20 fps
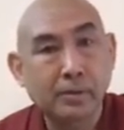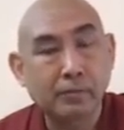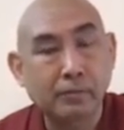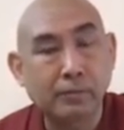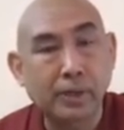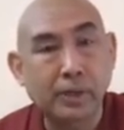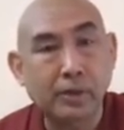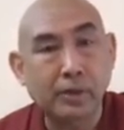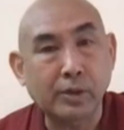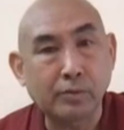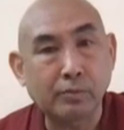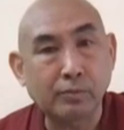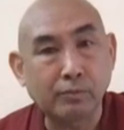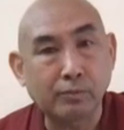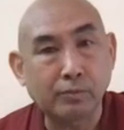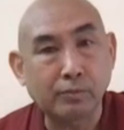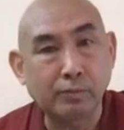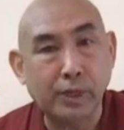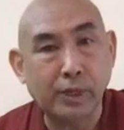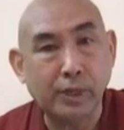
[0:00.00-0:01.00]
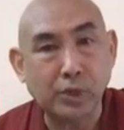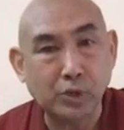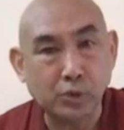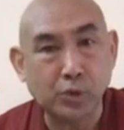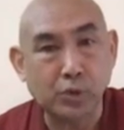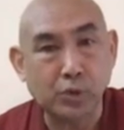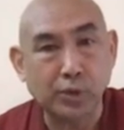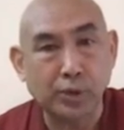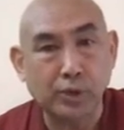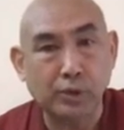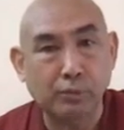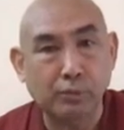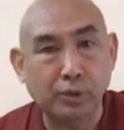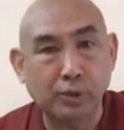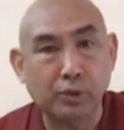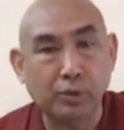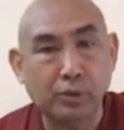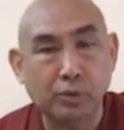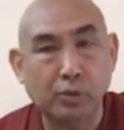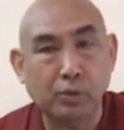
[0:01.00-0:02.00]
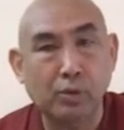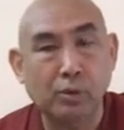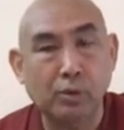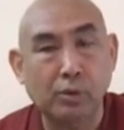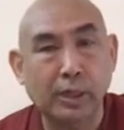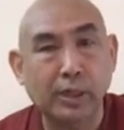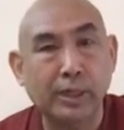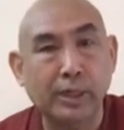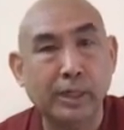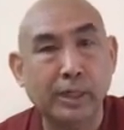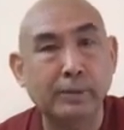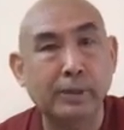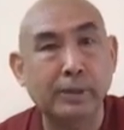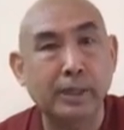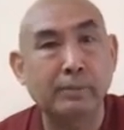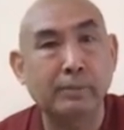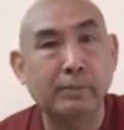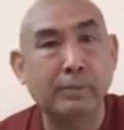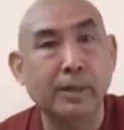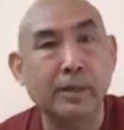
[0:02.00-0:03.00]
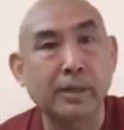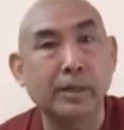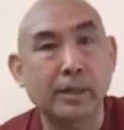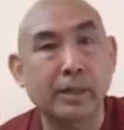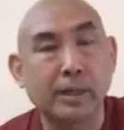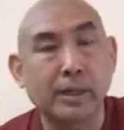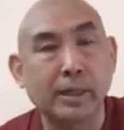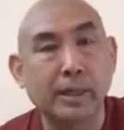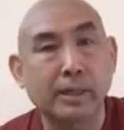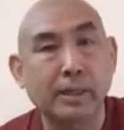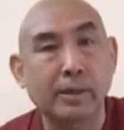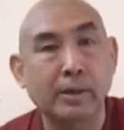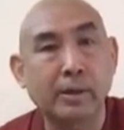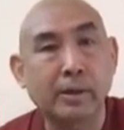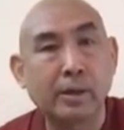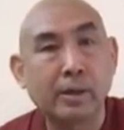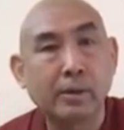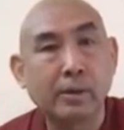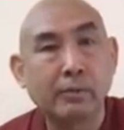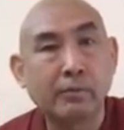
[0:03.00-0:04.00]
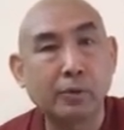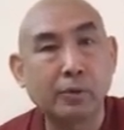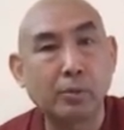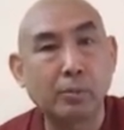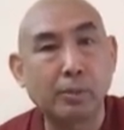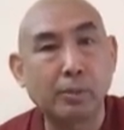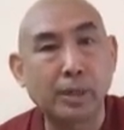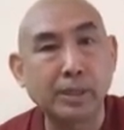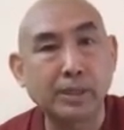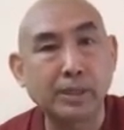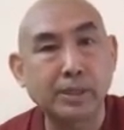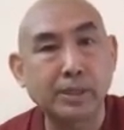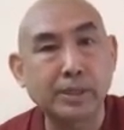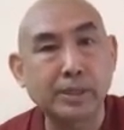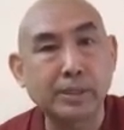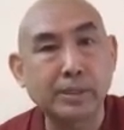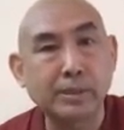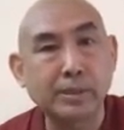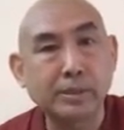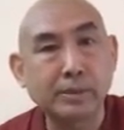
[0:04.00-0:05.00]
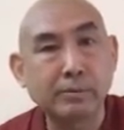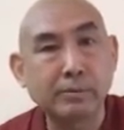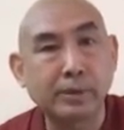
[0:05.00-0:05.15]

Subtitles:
We are sure, you know, we thought, oh, I can live another like a few months.